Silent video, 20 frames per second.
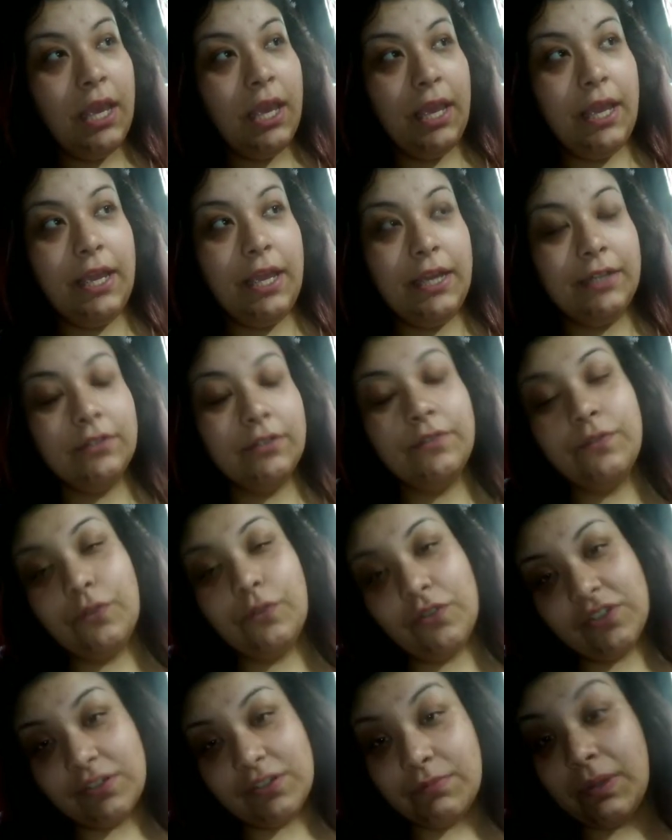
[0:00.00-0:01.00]
And of
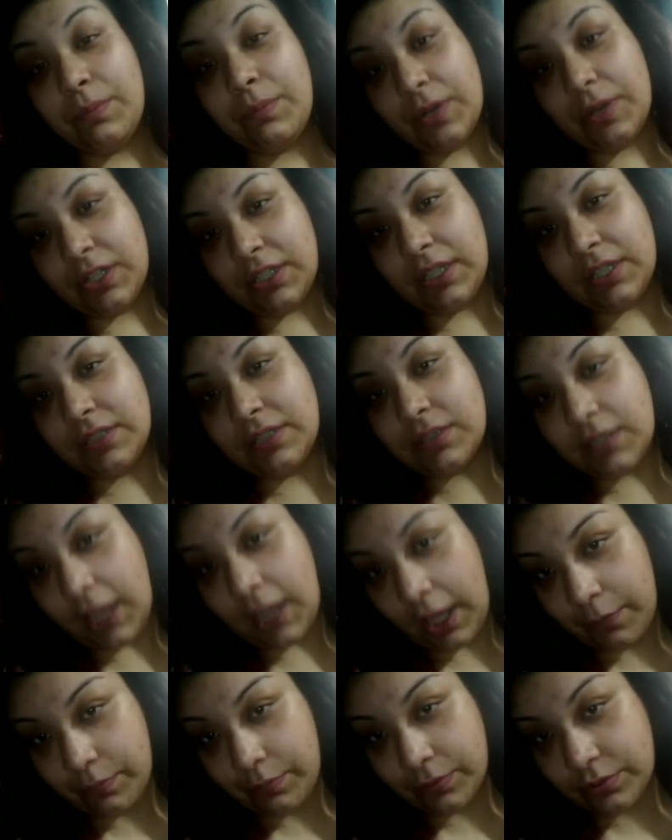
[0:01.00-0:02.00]
course, my birthday is in
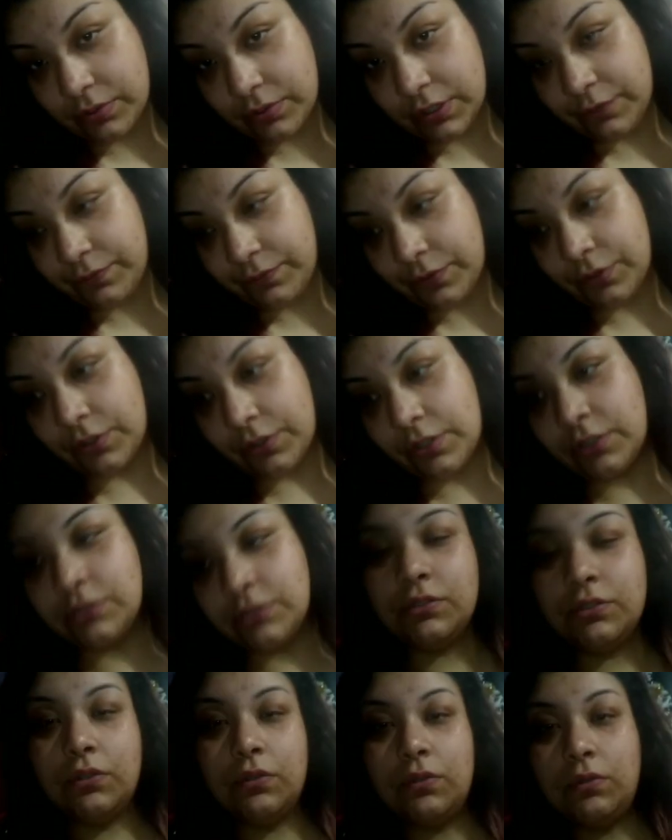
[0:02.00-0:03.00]
April 24th,
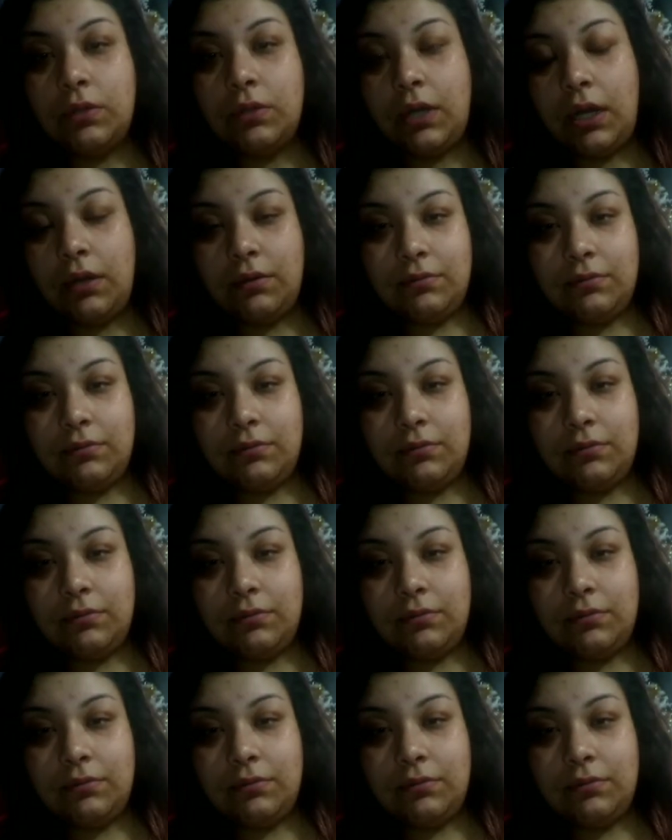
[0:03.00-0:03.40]
so